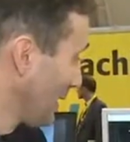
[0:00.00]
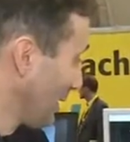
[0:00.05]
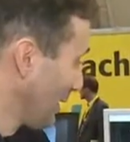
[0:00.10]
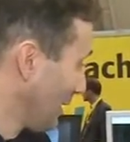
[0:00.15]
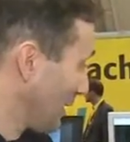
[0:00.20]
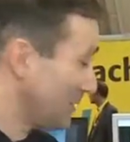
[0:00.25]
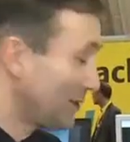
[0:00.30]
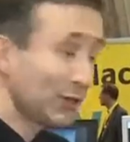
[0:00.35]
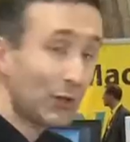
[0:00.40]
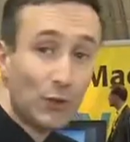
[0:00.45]

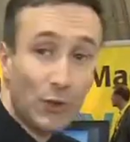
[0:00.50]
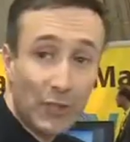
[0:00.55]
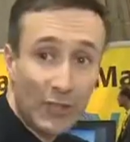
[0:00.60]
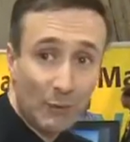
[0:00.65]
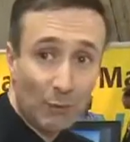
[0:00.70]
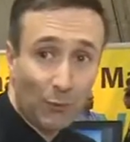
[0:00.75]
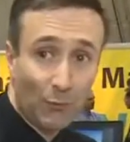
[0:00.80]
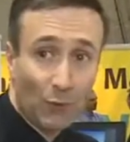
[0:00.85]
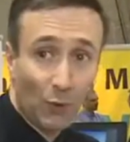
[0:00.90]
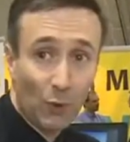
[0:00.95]
is the
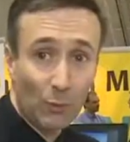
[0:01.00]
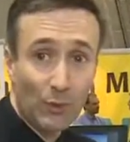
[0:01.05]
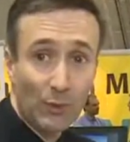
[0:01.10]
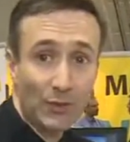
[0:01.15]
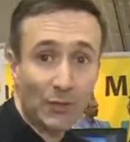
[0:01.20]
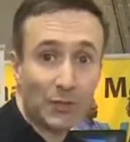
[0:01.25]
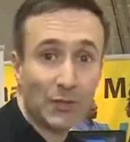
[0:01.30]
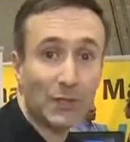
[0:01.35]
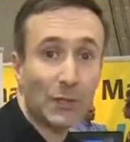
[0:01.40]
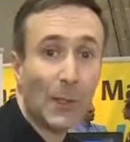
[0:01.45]
trigger
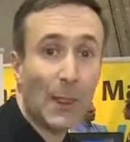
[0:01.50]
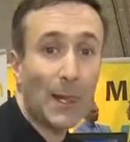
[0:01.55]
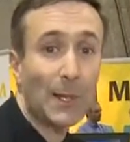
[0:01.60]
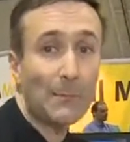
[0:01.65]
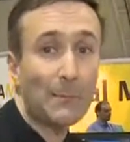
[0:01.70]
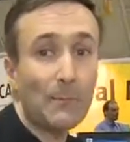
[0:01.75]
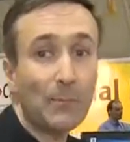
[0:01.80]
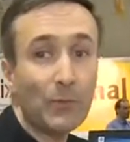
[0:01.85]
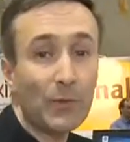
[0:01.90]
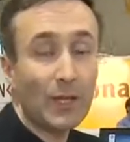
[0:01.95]
performance.
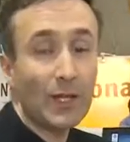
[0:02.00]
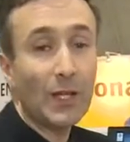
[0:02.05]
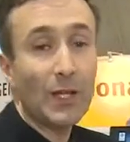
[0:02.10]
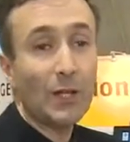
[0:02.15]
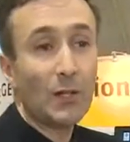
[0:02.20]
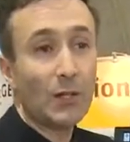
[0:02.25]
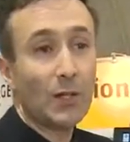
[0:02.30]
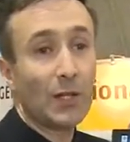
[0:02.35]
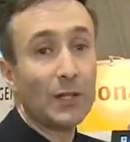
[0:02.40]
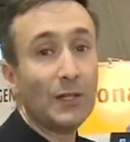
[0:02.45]

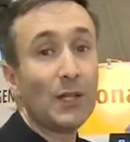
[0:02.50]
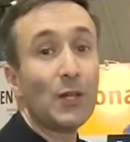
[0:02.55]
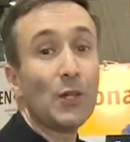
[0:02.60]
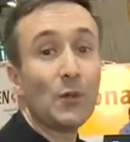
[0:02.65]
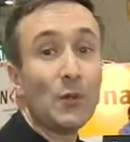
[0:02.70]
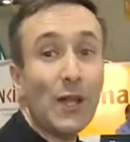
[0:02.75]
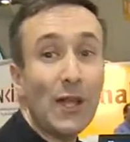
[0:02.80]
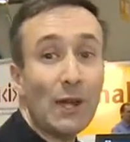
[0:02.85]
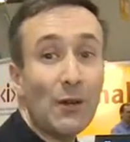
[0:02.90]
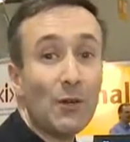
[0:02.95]

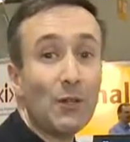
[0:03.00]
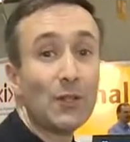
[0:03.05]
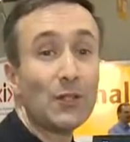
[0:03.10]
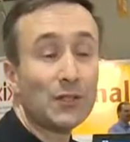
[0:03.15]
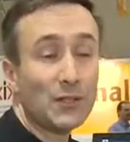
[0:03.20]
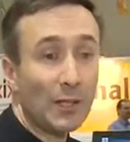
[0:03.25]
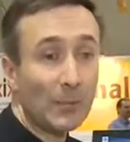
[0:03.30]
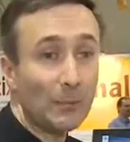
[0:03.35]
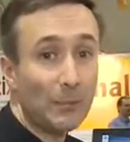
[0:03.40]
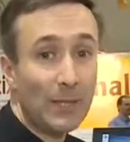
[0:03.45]
Another area that
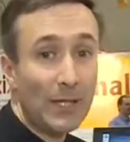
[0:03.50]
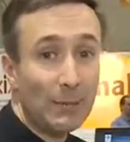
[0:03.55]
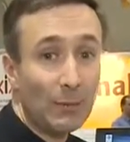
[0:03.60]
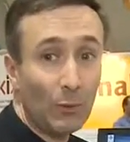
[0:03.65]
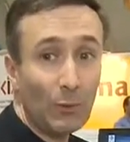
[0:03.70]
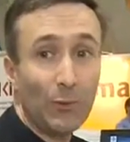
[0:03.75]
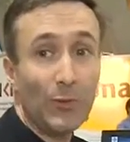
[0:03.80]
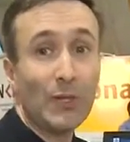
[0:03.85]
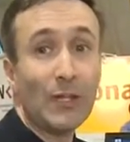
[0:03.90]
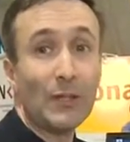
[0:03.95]
some
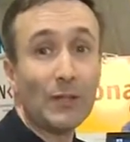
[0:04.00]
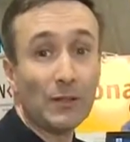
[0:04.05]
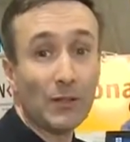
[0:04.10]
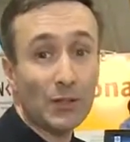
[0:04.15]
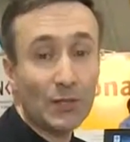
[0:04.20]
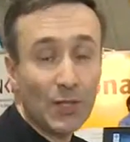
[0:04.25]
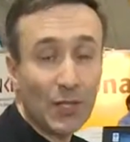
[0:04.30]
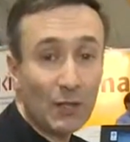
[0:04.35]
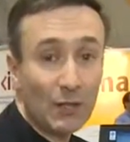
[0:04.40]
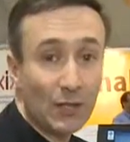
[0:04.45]
people think
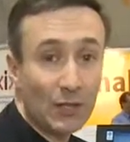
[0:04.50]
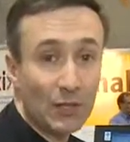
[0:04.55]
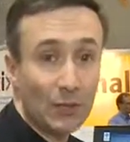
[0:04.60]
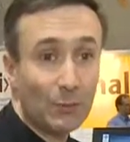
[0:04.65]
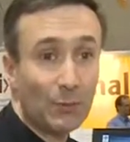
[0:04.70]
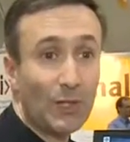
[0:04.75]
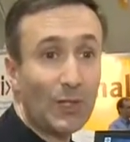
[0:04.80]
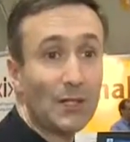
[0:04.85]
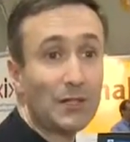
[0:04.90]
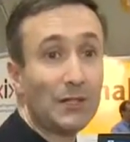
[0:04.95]
that
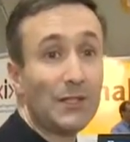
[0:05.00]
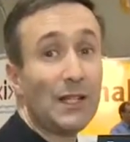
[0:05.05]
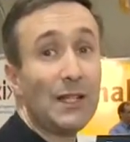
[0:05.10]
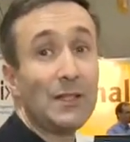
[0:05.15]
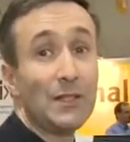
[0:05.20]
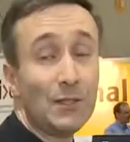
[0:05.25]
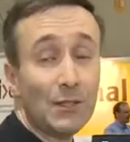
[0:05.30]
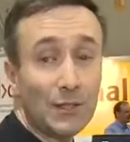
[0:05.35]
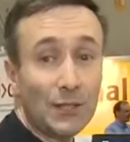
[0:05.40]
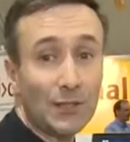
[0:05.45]
CoaXPress
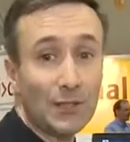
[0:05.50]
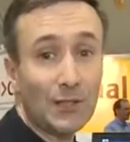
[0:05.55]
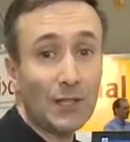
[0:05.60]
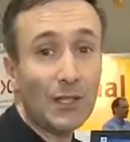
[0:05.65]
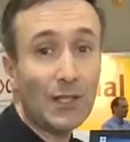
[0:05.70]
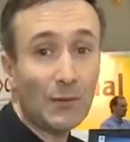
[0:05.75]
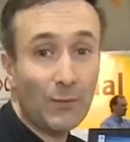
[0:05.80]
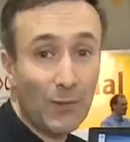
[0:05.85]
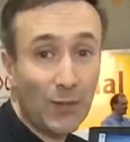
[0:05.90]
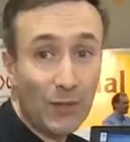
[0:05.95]
isn't
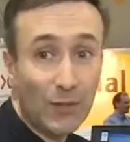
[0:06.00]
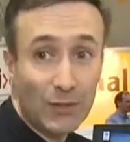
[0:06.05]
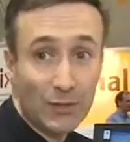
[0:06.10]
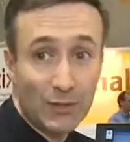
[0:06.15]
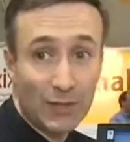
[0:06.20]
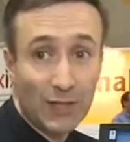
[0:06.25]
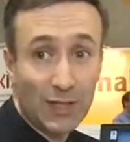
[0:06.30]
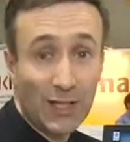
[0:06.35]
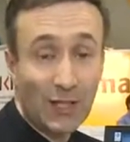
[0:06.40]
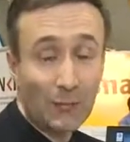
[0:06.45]

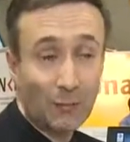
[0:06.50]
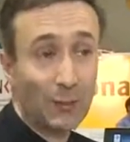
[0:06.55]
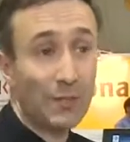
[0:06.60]
fast enough,